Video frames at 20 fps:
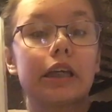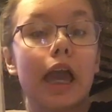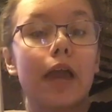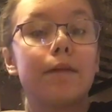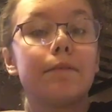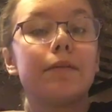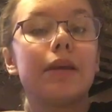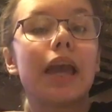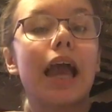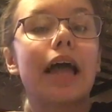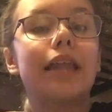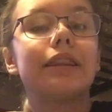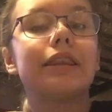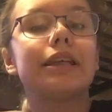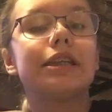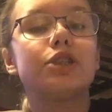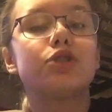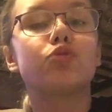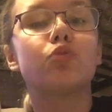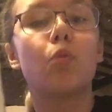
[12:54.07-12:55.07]
gave me at
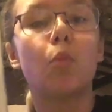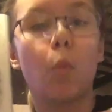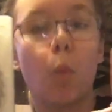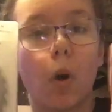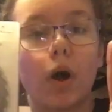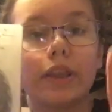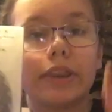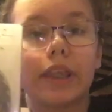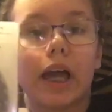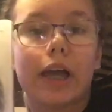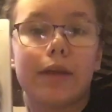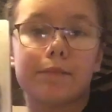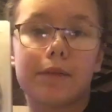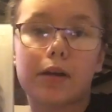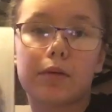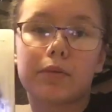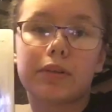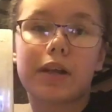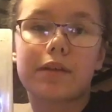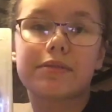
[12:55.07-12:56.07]
least one
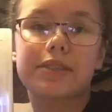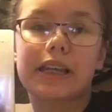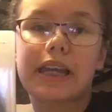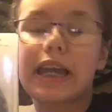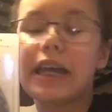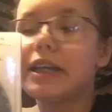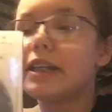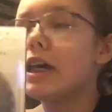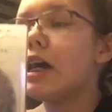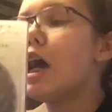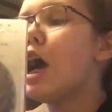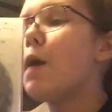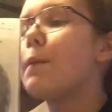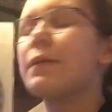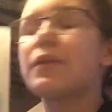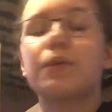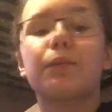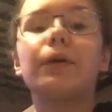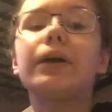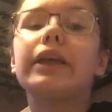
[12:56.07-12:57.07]
nightmare when I was a kid,
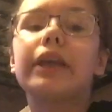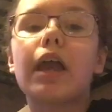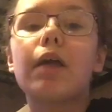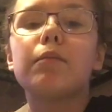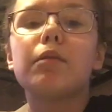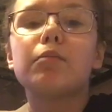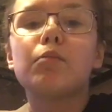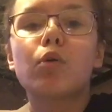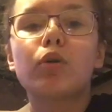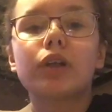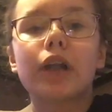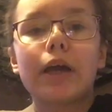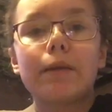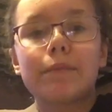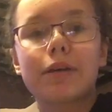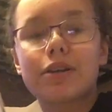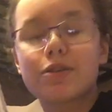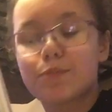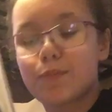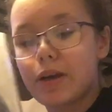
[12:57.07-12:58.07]
but The Ring gave me more
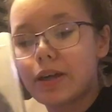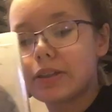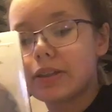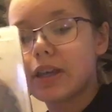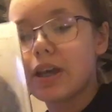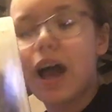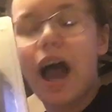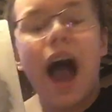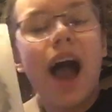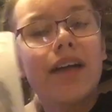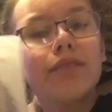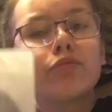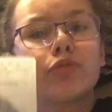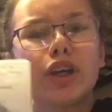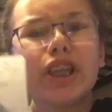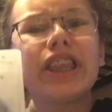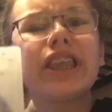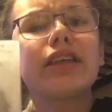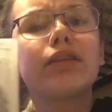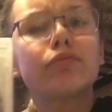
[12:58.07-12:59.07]
nightmares, but I
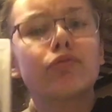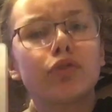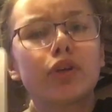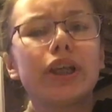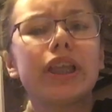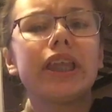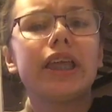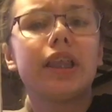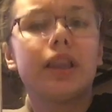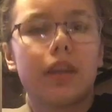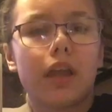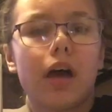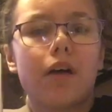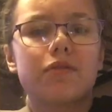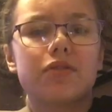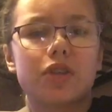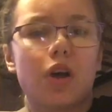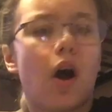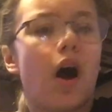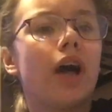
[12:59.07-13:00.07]
really, really
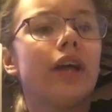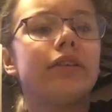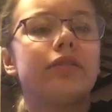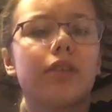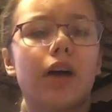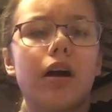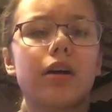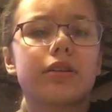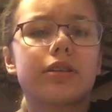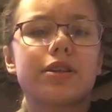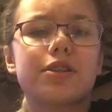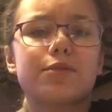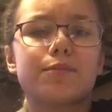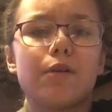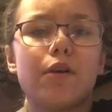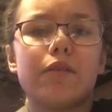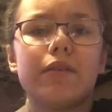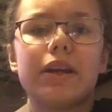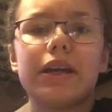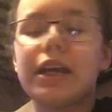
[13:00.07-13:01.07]
love Saw. I dug this
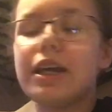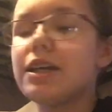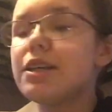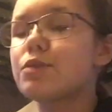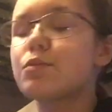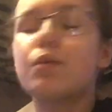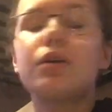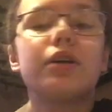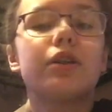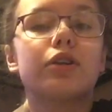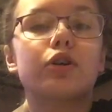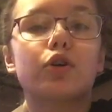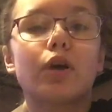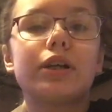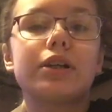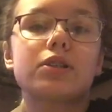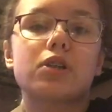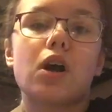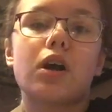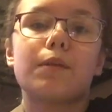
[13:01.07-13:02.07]
movie. It is one of the
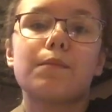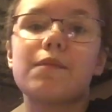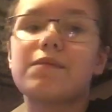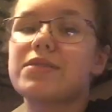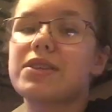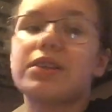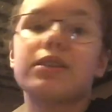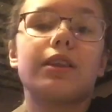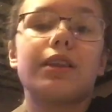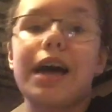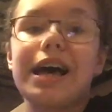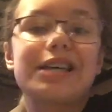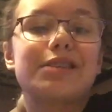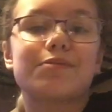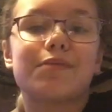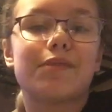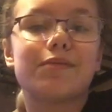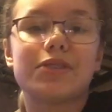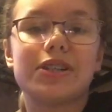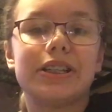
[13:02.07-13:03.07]
greatest horror movies of the
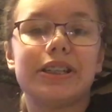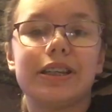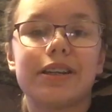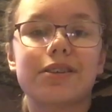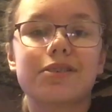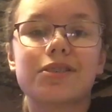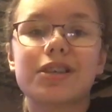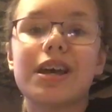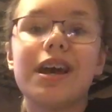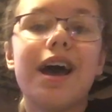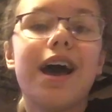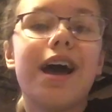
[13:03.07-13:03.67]
last 15 years.